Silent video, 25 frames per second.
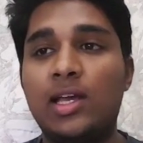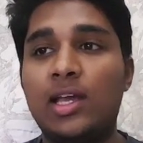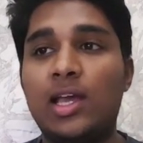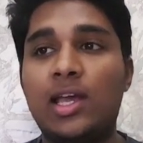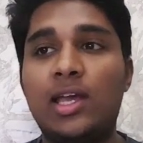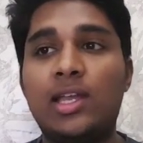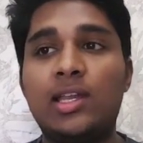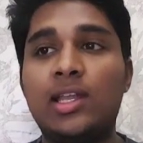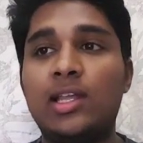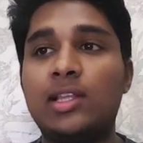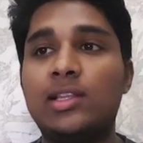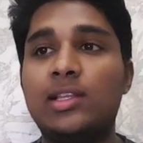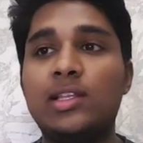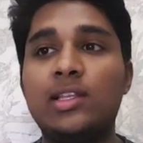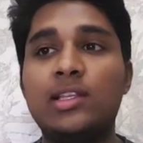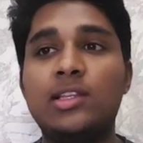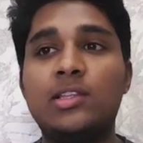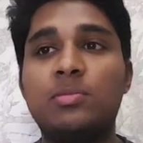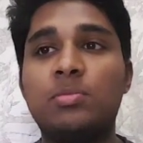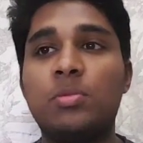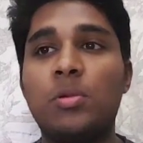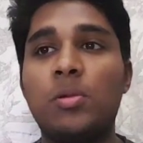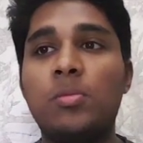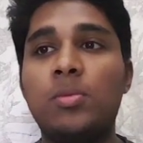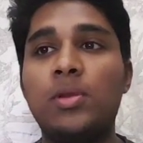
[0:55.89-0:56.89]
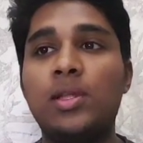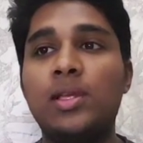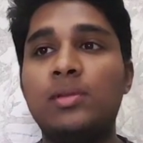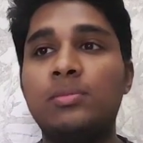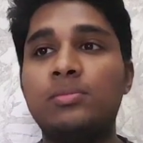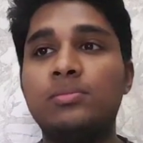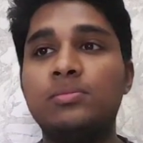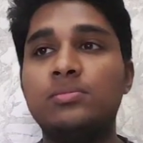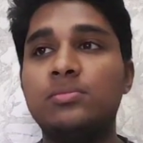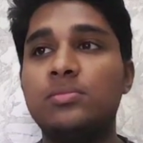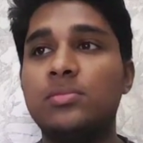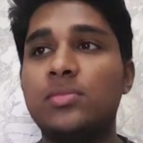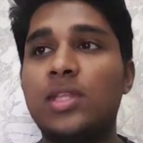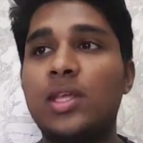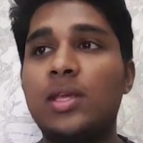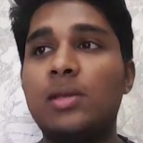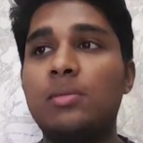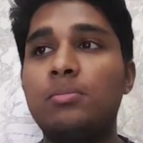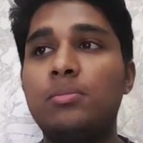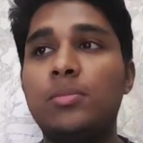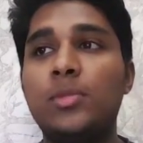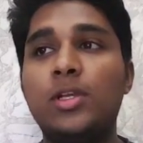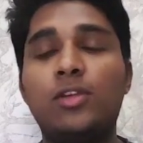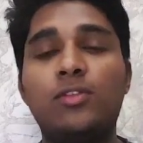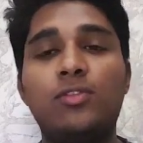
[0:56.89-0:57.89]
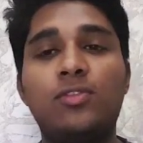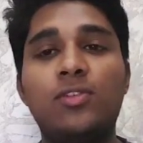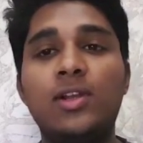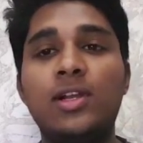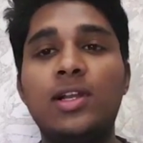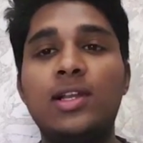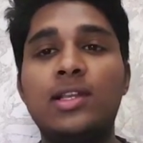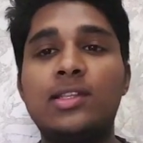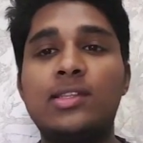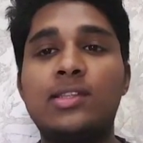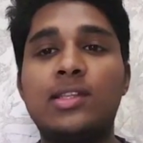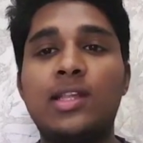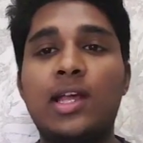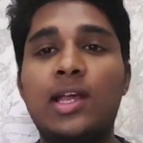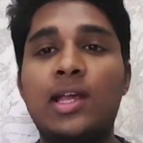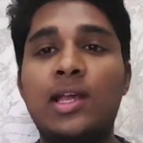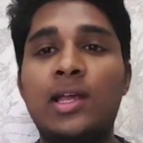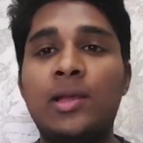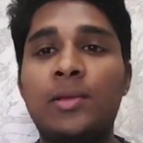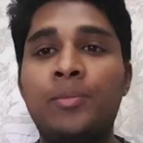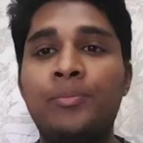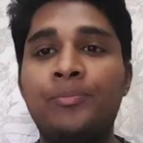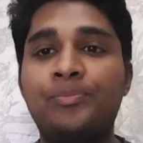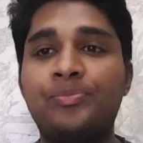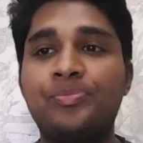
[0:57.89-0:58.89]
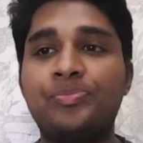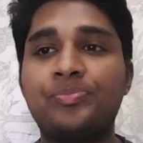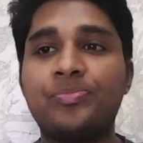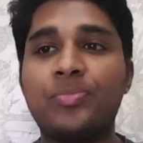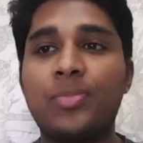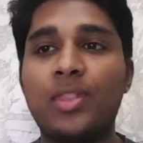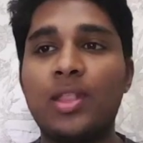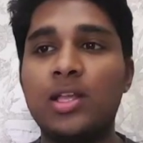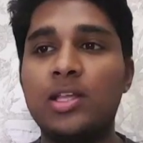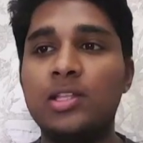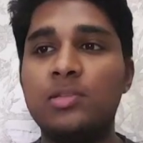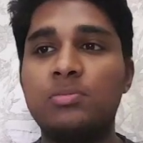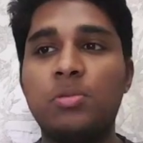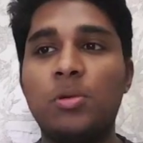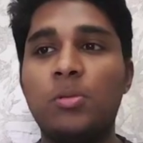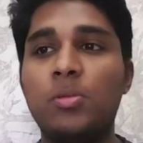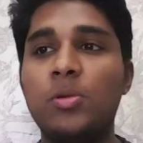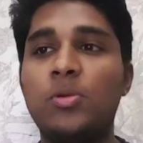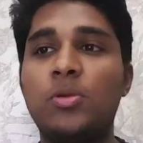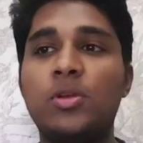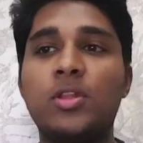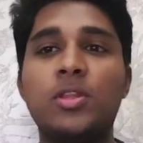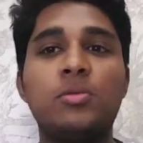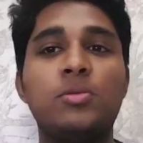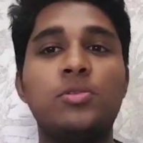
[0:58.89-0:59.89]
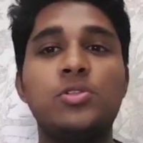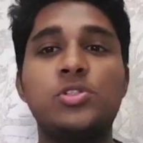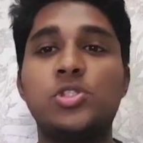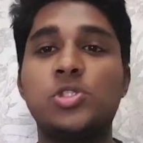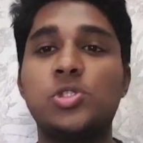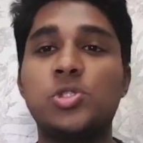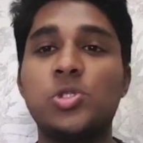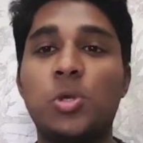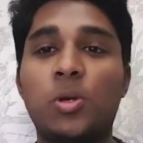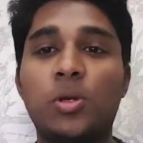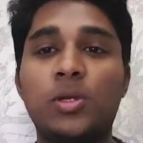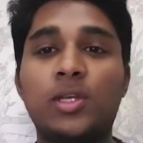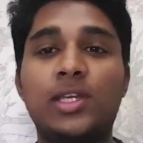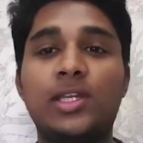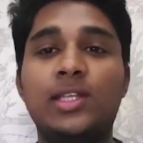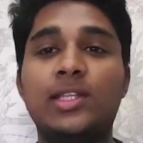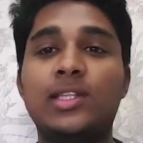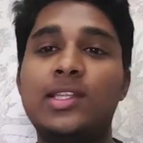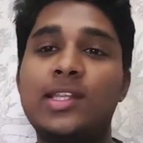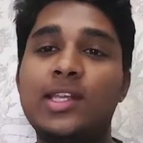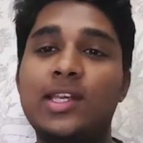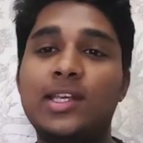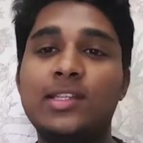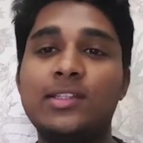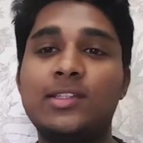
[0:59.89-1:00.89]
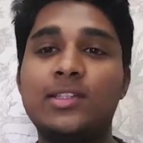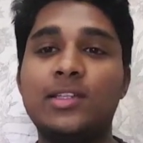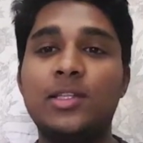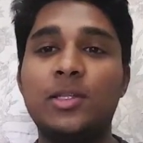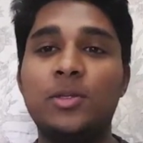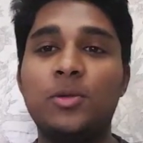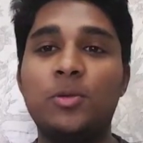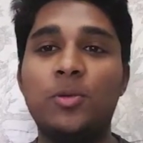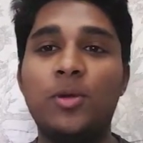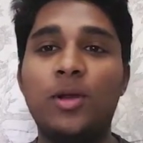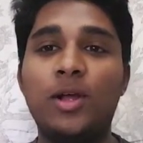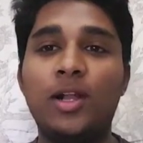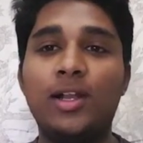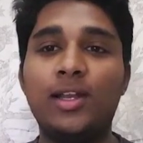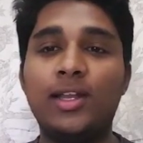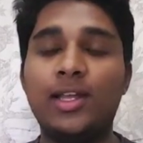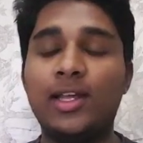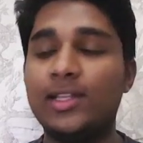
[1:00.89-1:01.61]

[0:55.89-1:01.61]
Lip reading: And I think it's probably their midfield is it's probably one of the most shocking things in the world.